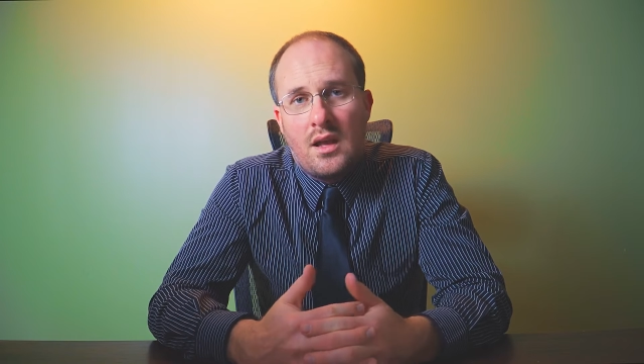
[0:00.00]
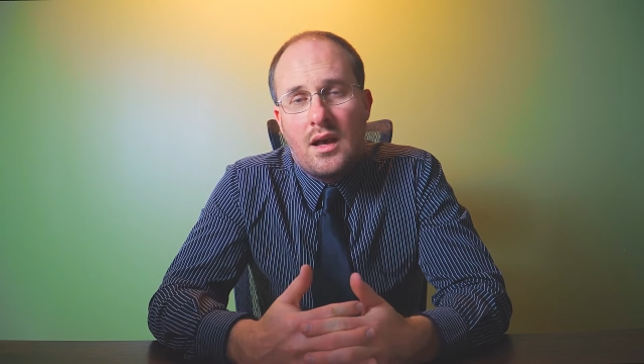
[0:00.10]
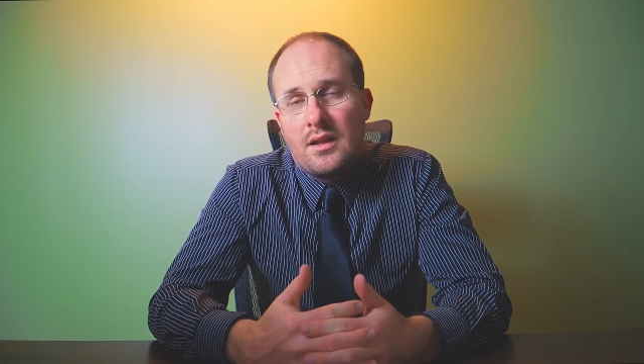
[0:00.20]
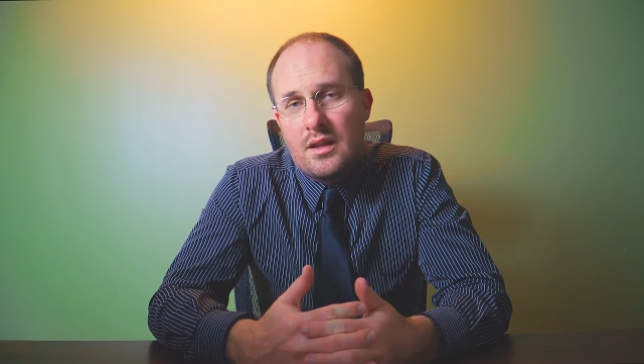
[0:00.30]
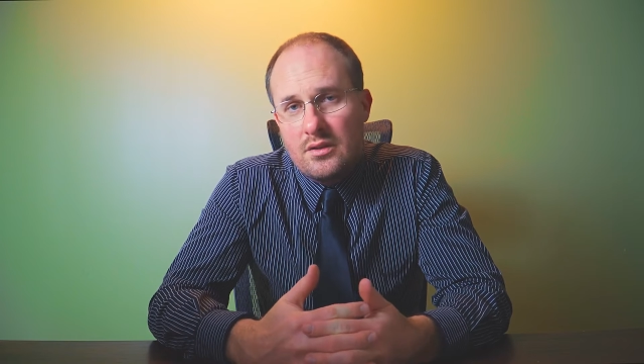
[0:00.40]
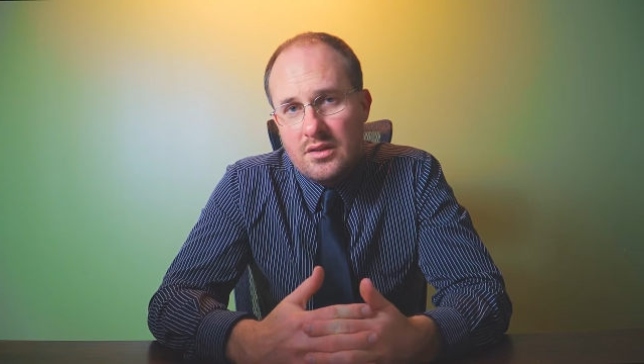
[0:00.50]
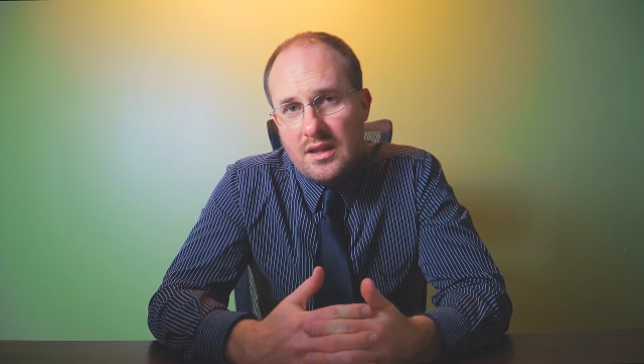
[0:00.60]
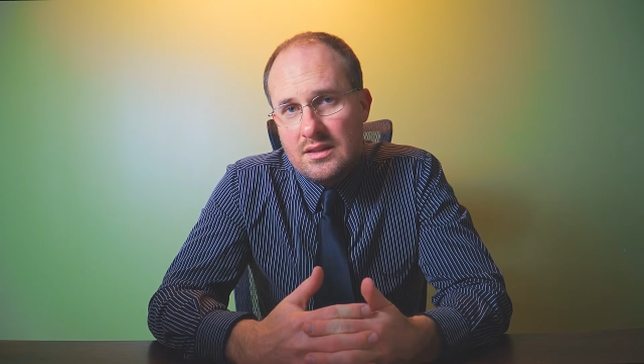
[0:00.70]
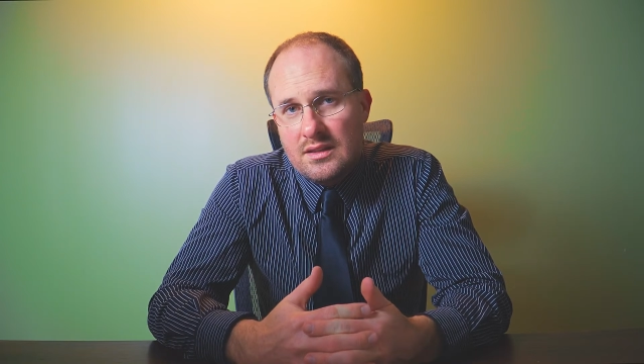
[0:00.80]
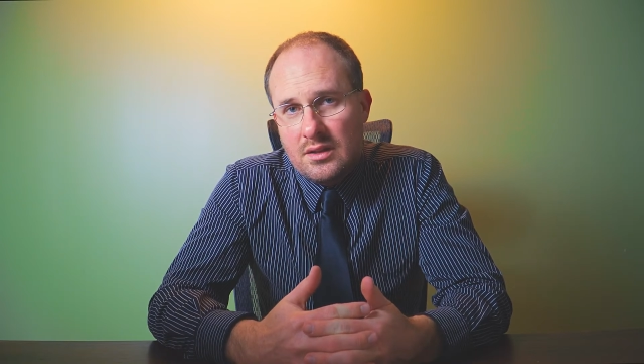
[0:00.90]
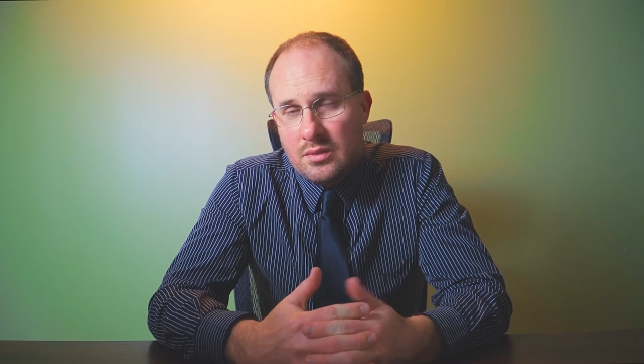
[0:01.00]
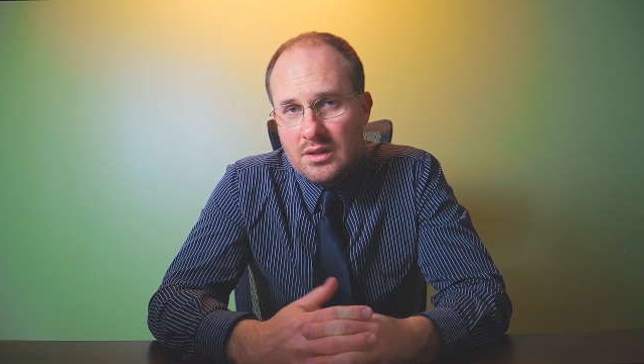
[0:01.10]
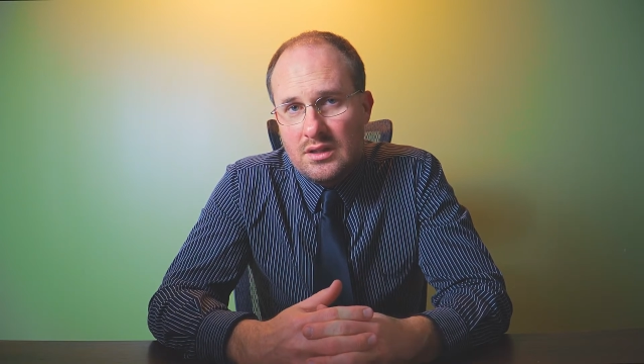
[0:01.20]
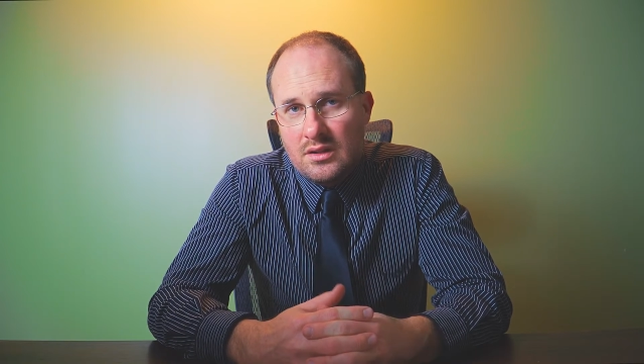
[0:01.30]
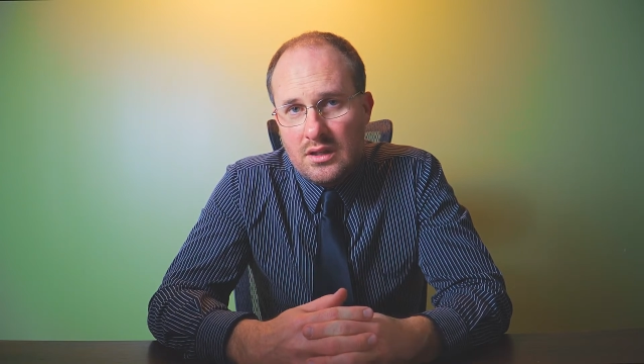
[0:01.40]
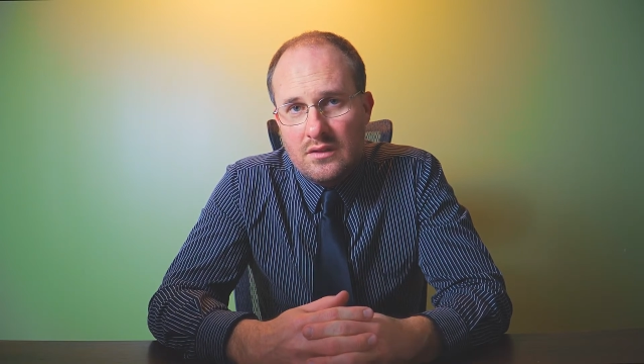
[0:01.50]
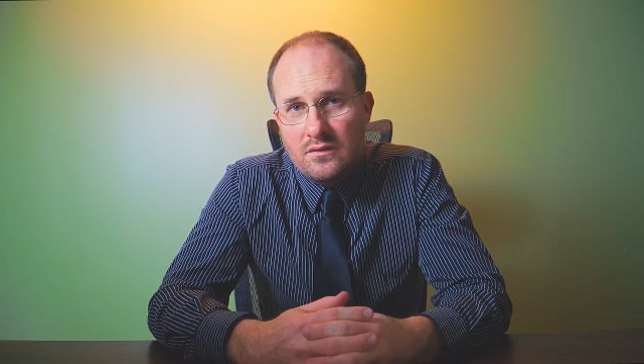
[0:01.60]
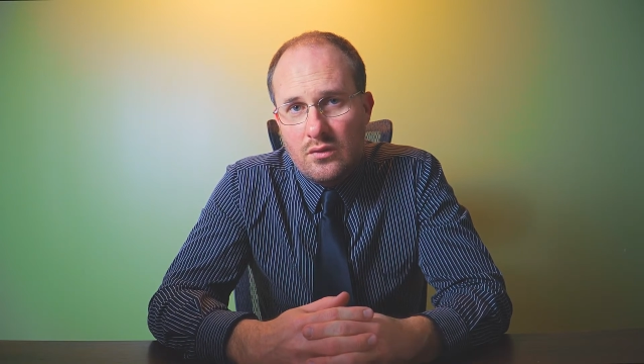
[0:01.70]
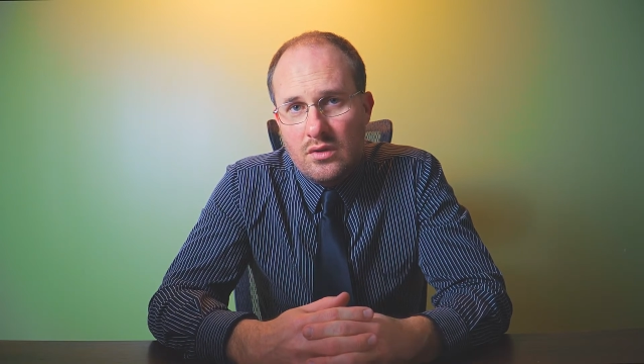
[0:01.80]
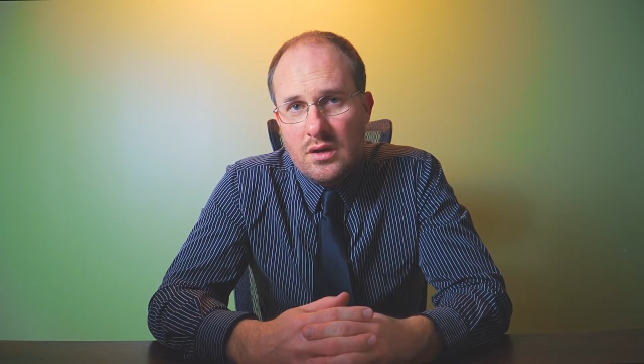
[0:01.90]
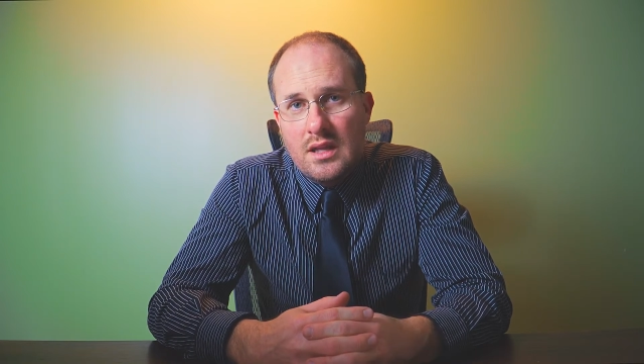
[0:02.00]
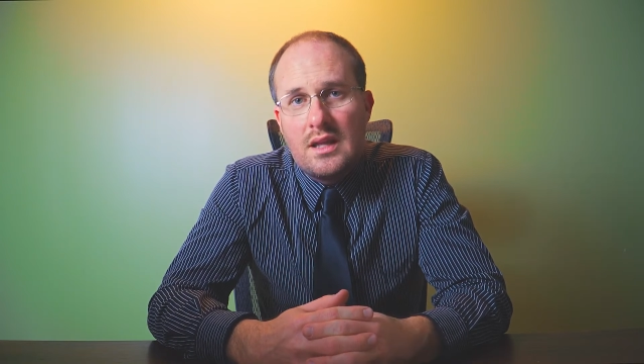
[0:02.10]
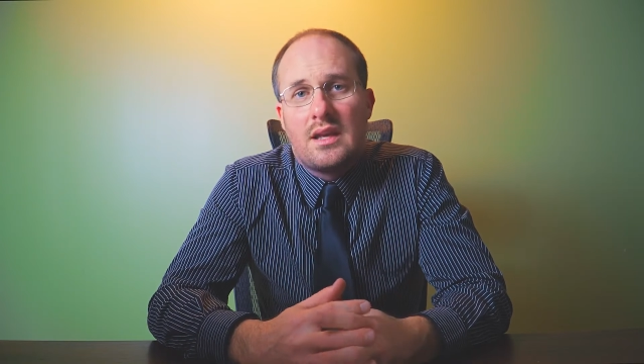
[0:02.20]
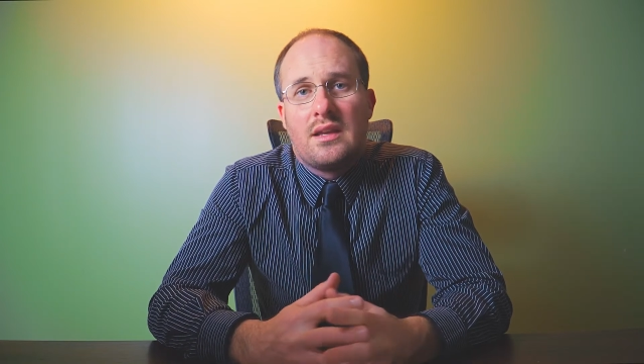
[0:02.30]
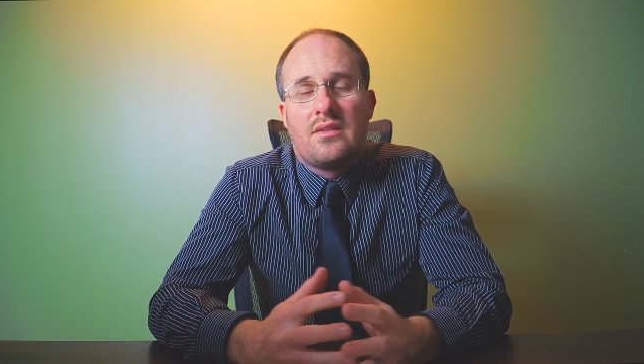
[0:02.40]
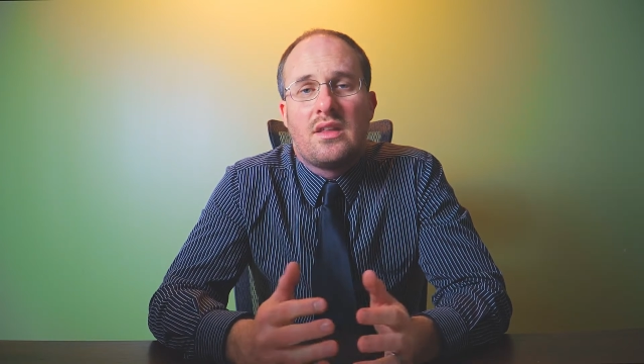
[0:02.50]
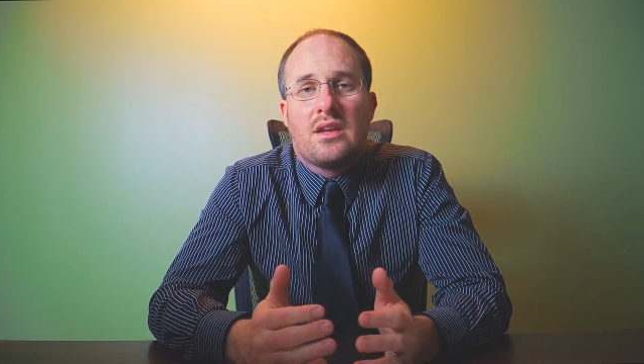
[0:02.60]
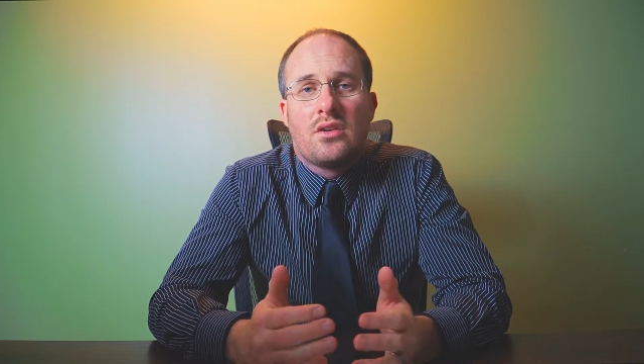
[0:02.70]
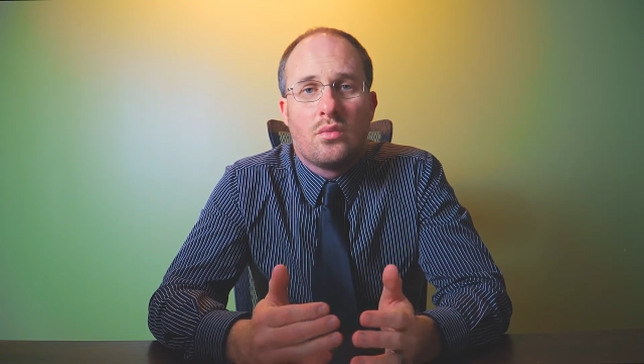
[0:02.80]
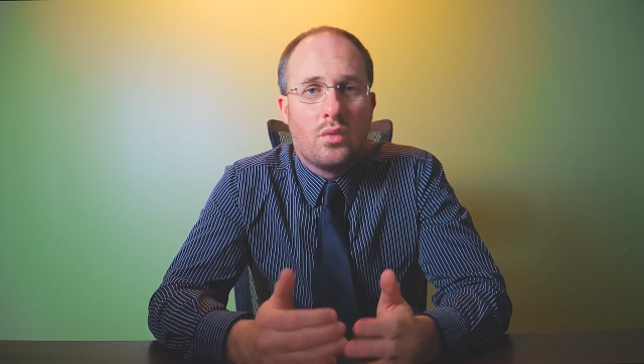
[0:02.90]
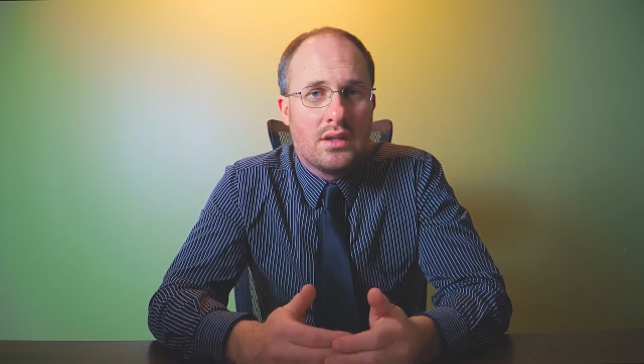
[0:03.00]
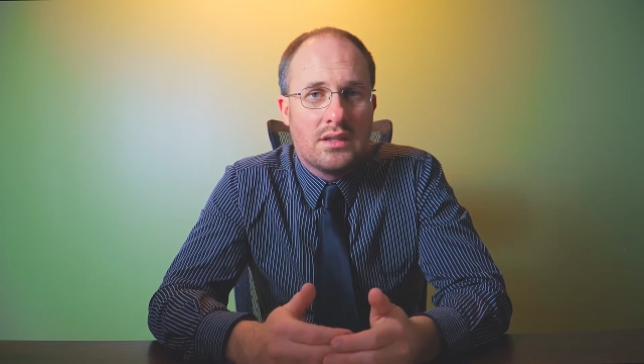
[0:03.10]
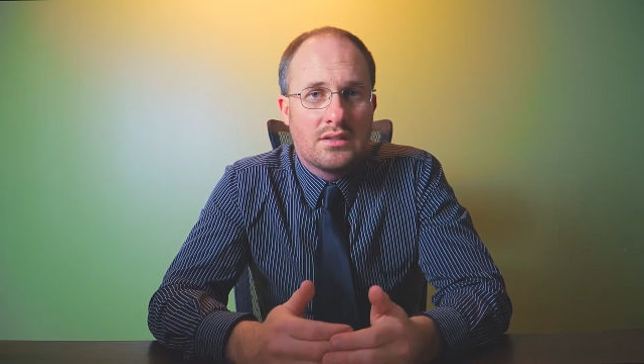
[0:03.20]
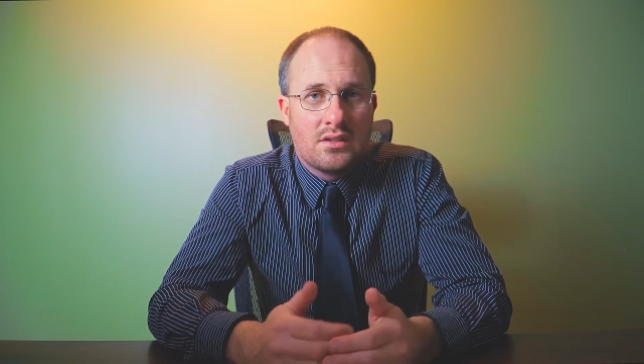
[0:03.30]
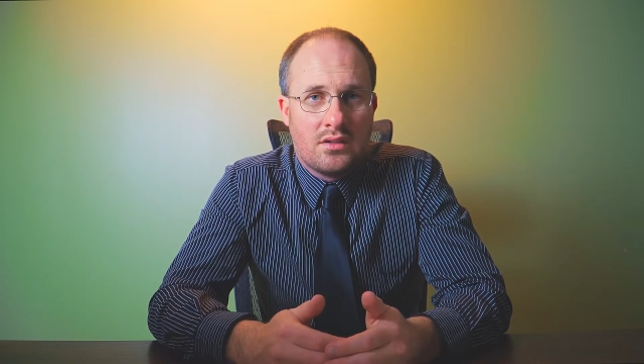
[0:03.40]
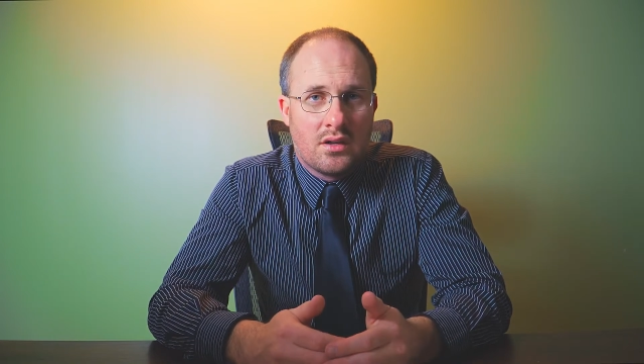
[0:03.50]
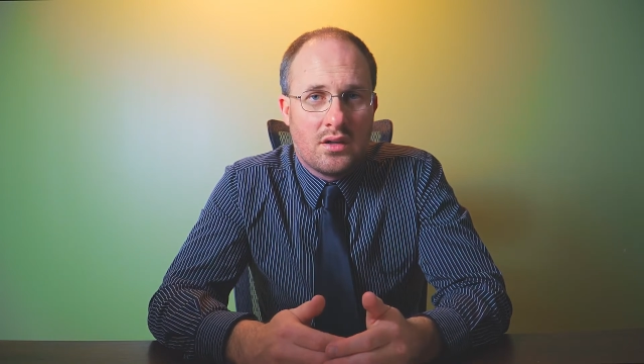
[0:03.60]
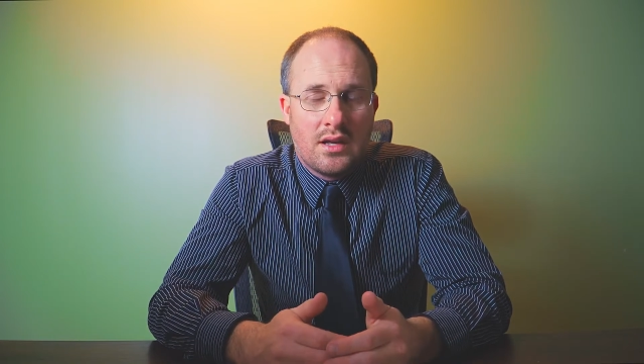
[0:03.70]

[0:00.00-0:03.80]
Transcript: Another thing that they're really looking for is that you're willing to learn.